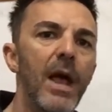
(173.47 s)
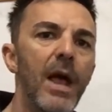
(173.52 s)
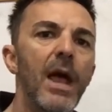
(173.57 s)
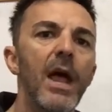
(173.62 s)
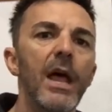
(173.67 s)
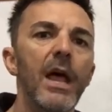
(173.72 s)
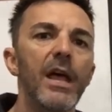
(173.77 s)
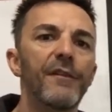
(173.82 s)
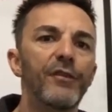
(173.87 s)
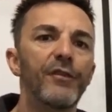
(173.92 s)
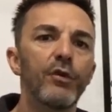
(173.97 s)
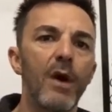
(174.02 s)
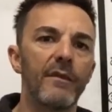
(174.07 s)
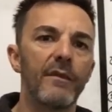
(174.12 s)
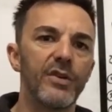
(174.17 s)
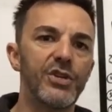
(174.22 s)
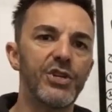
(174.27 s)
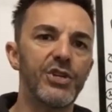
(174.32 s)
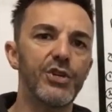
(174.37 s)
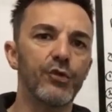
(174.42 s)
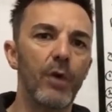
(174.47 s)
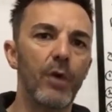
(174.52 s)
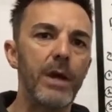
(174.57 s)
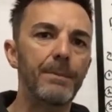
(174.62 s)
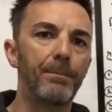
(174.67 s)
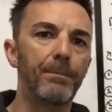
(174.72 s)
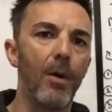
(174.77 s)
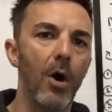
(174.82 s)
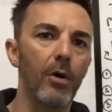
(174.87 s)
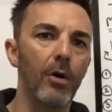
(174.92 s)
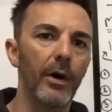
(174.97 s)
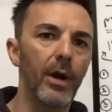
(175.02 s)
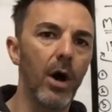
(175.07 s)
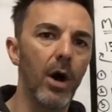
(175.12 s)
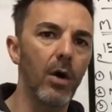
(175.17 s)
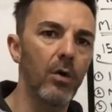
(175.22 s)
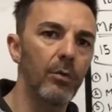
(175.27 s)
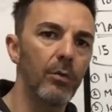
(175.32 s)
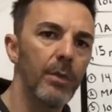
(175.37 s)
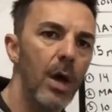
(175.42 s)
If you have a straight bar at
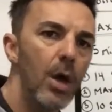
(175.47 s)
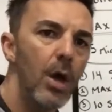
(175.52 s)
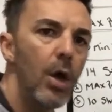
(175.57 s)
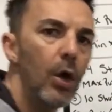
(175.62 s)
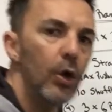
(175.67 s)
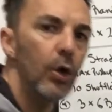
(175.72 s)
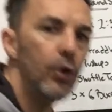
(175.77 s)
home,